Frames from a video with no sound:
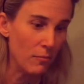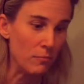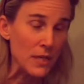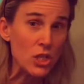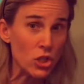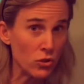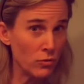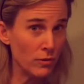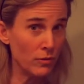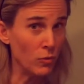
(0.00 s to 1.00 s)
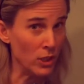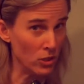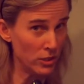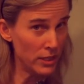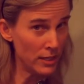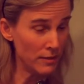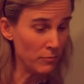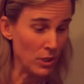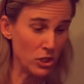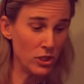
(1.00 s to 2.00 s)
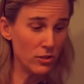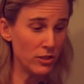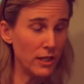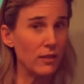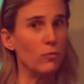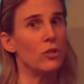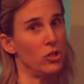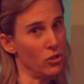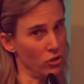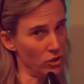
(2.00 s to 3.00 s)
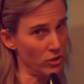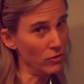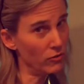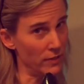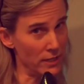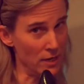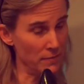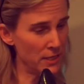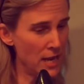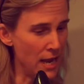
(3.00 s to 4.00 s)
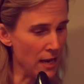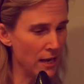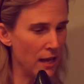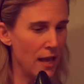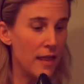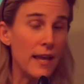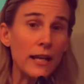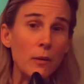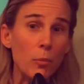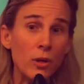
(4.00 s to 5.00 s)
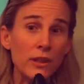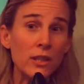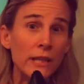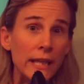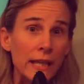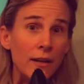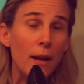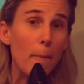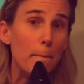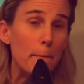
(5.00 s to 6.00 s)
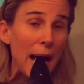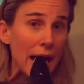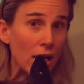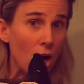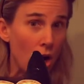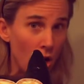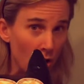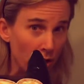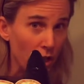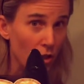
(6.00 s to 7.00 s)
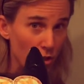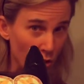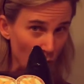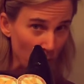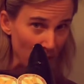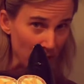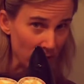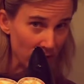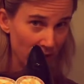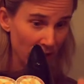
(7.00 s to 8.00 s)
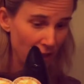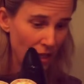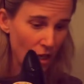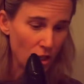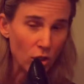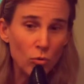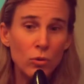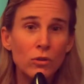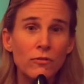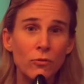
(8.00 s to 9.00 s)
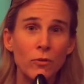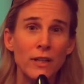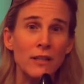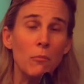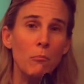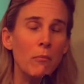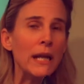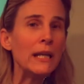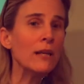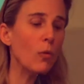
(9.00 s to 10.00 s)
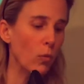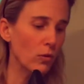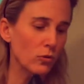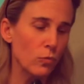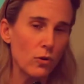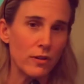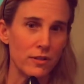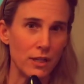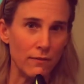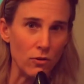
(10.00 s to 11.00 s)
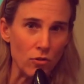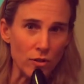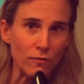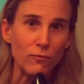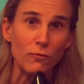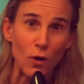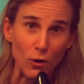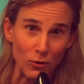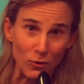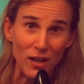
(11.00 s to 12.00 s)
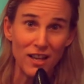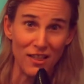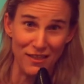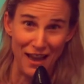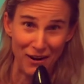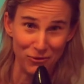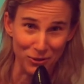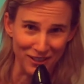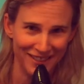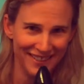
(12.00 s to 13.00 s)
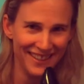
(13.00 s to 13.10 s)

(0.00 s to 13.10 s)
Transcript: Be sure when you're done brushing your teeth, which you should do 3 times a day, that you put the lid back on the toothpaste. You will avoid many world wars if you just follow that rule.